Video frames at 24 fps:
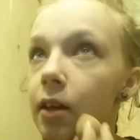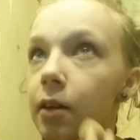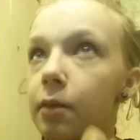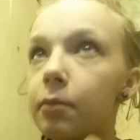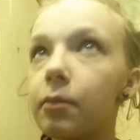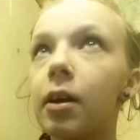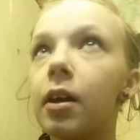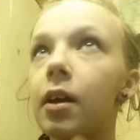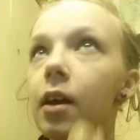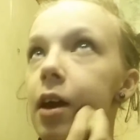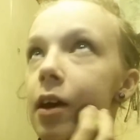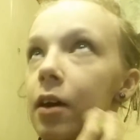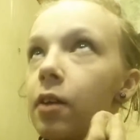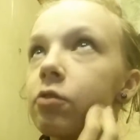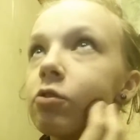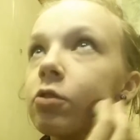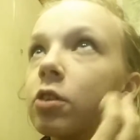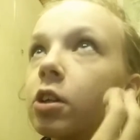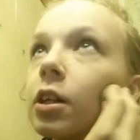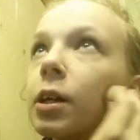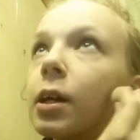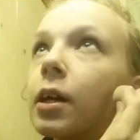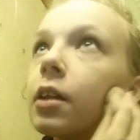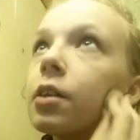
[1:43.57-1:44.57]
like my
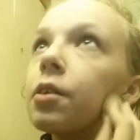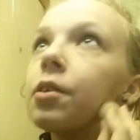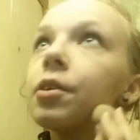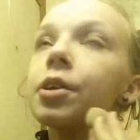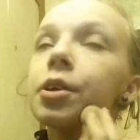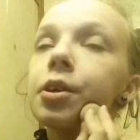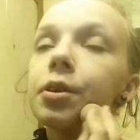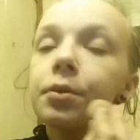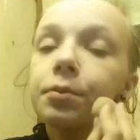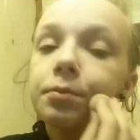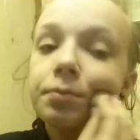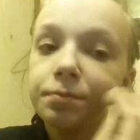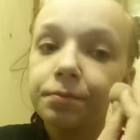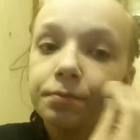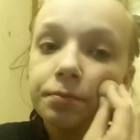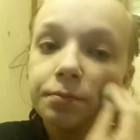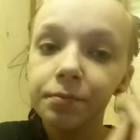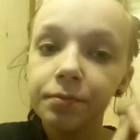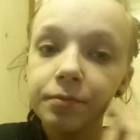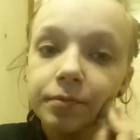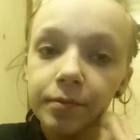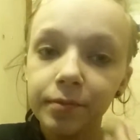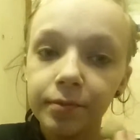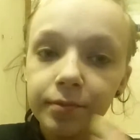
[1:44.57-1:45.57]
everyday look.
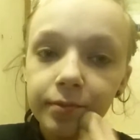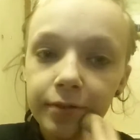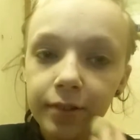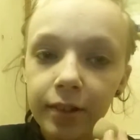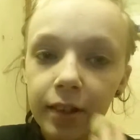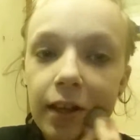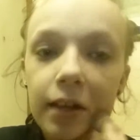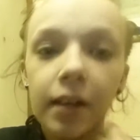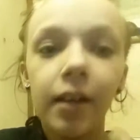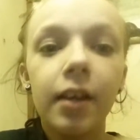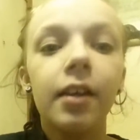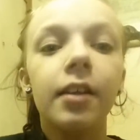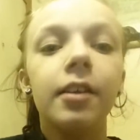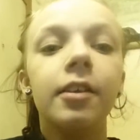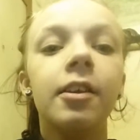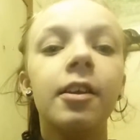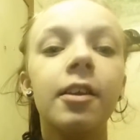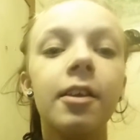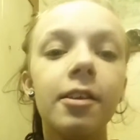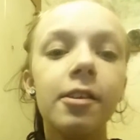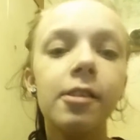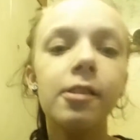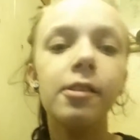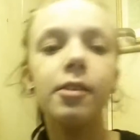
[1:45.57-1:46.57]
And
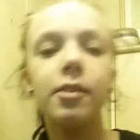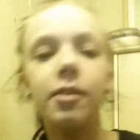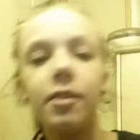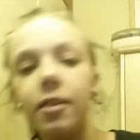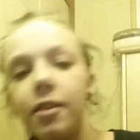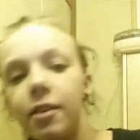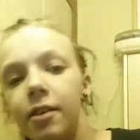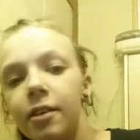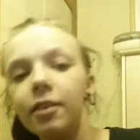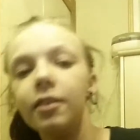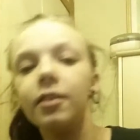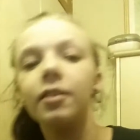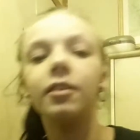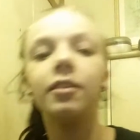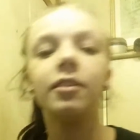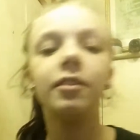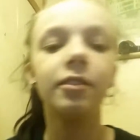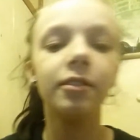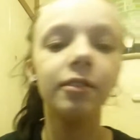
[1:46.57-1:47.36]
yeah.